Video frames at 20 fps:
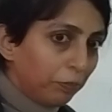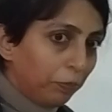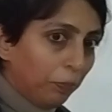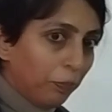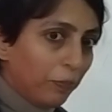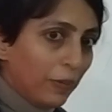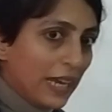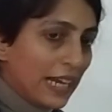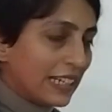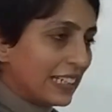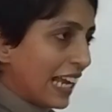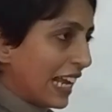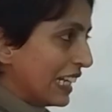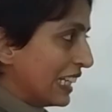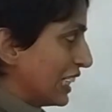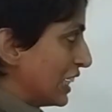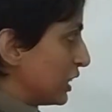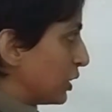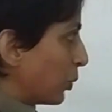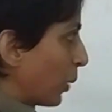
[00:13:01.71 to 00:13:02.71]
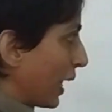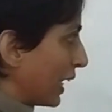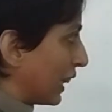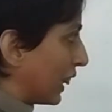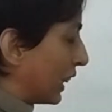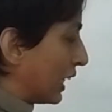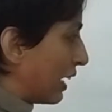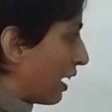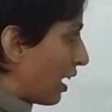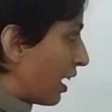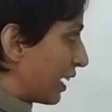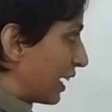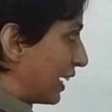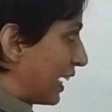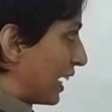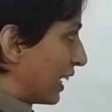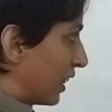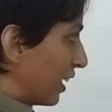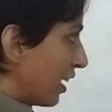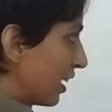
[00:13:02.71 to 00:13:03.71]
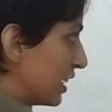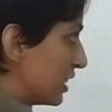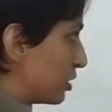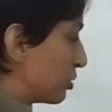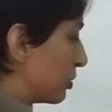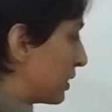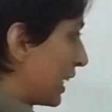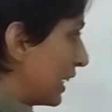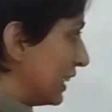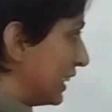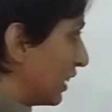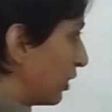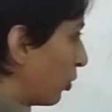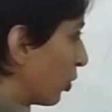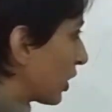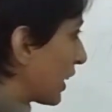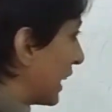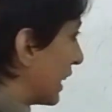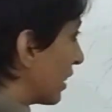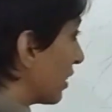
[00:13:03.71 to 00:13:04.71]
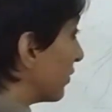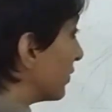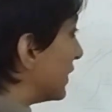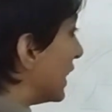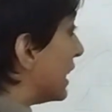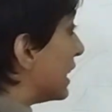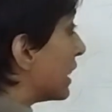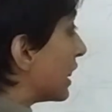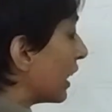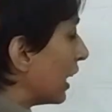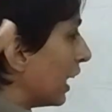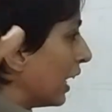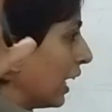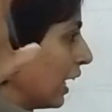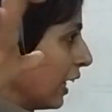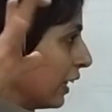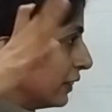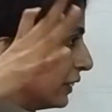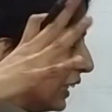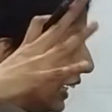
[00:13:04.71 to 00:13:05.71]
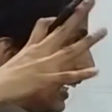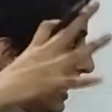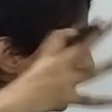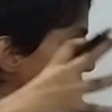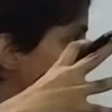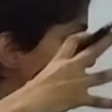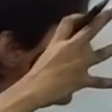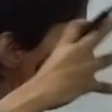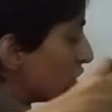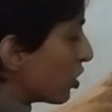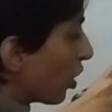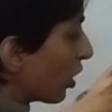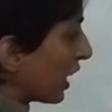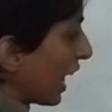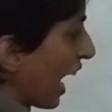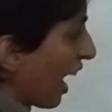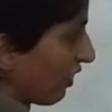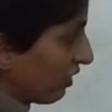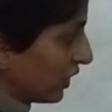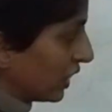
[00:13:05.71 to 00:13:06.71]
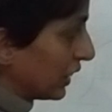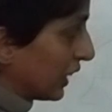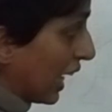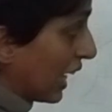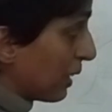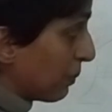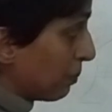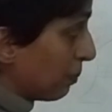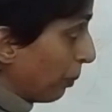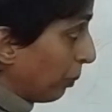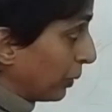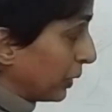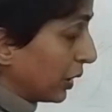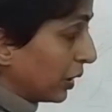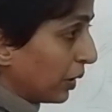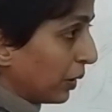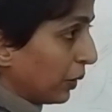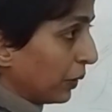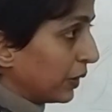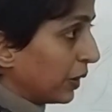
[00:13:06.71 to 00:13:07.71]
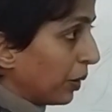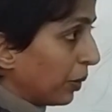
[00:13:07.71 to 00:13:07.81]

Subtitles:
make Delhi into NCR and NCR into Delhi and all kinds of things. They did not have the time, the